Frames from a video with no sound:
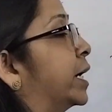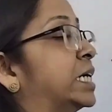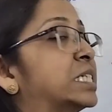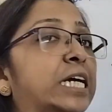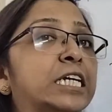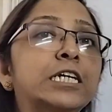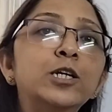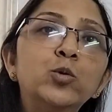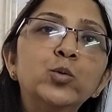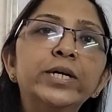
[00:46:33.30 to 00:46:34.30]
is
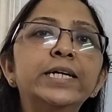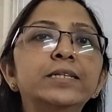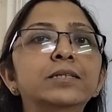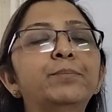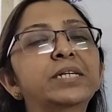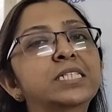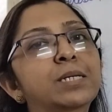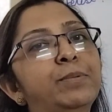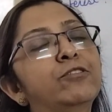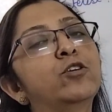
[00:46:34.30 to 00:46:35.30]
included in the
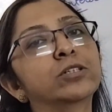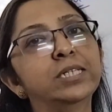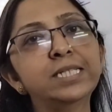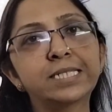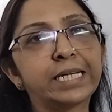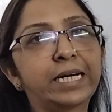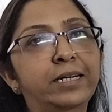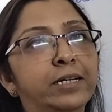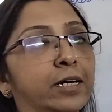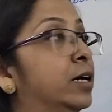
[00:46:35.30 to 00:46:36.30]
principal for the second
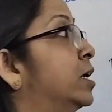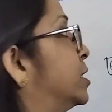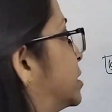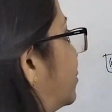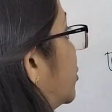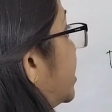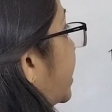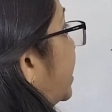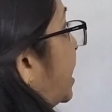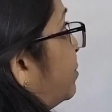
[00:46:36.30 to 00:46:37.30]
year. Suppose
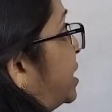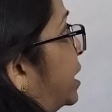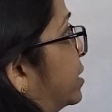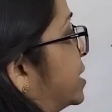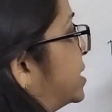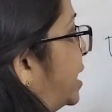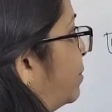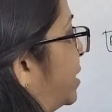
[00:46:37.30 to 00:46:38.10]
again I am taking the same